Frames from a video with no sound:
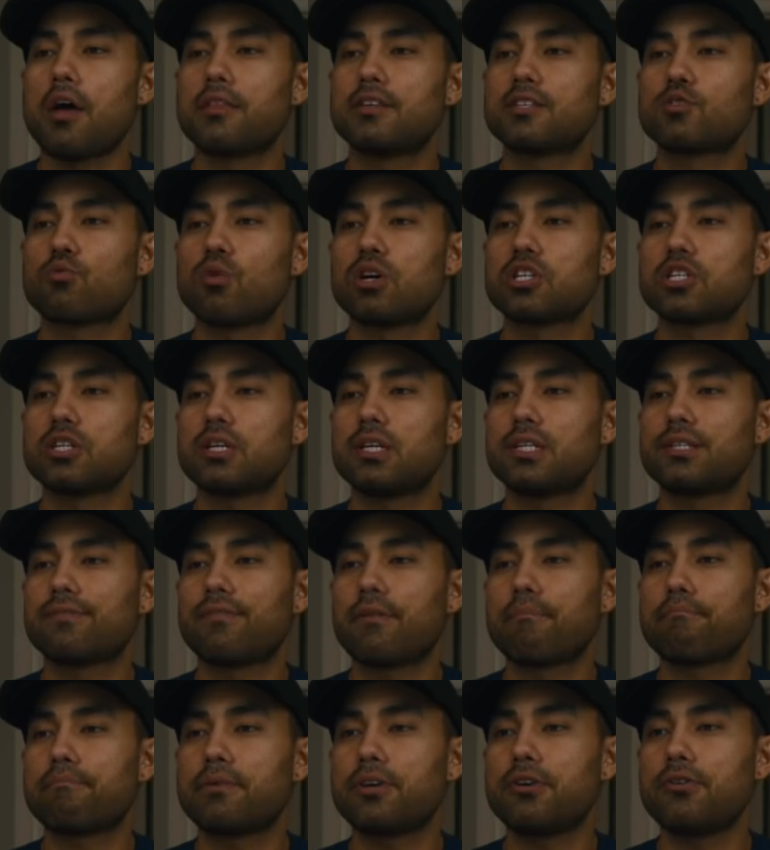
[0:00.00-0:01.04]
Uh, this question is
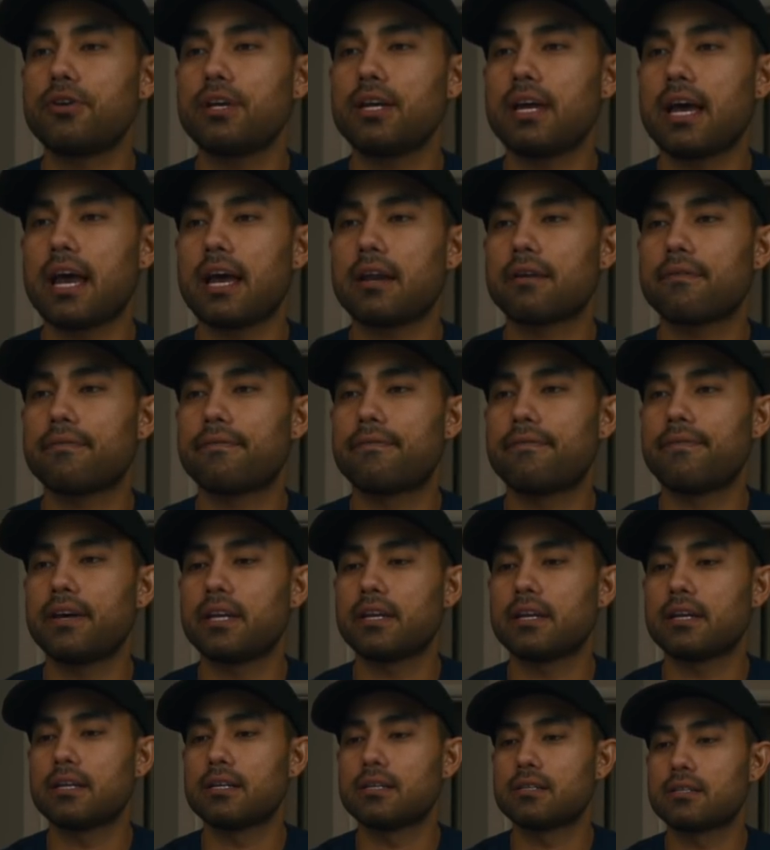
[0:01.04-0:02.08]
from Beauty and
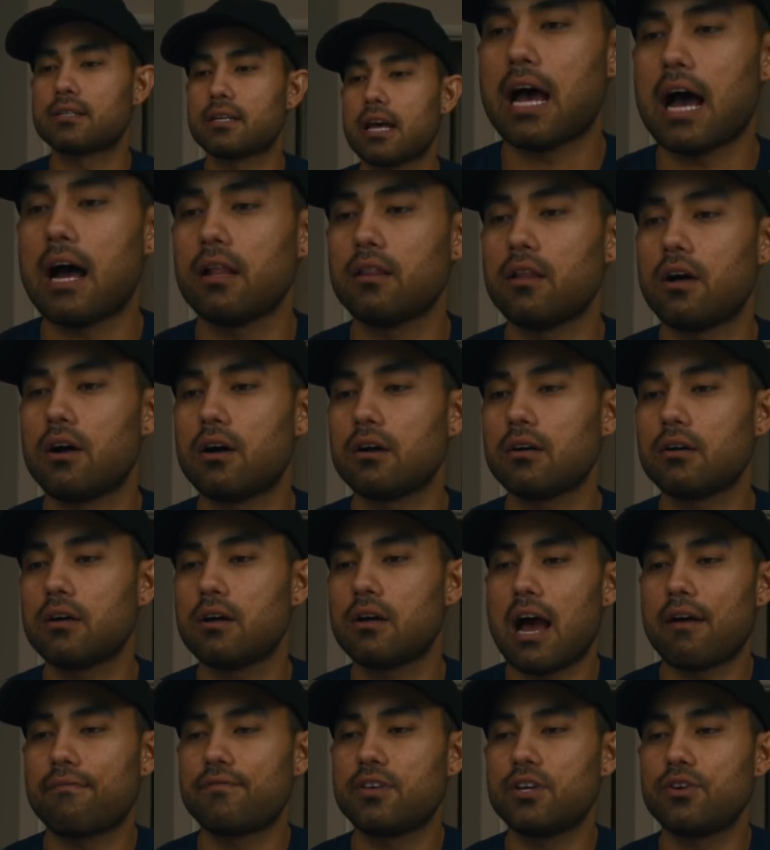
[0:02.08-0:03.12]
Fitness. How long
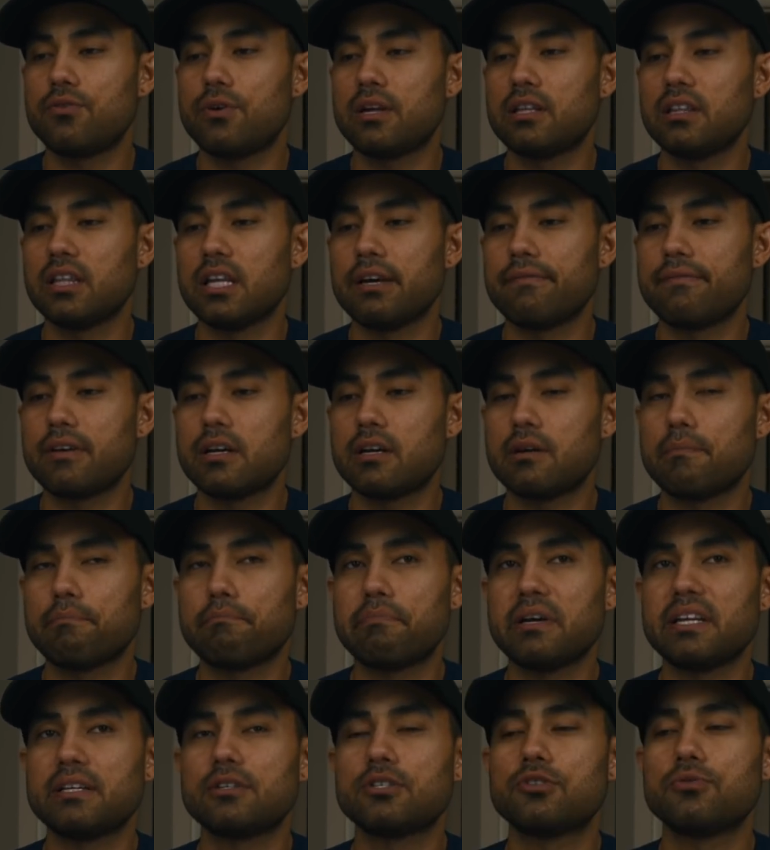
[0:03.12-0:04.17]
have you and Livia
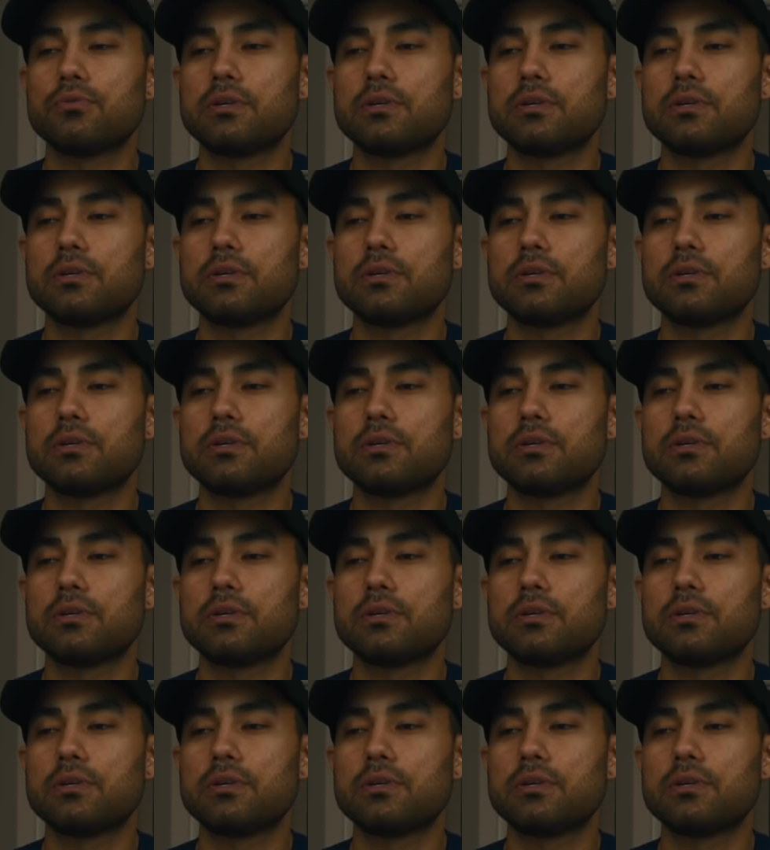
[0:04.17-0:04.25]
been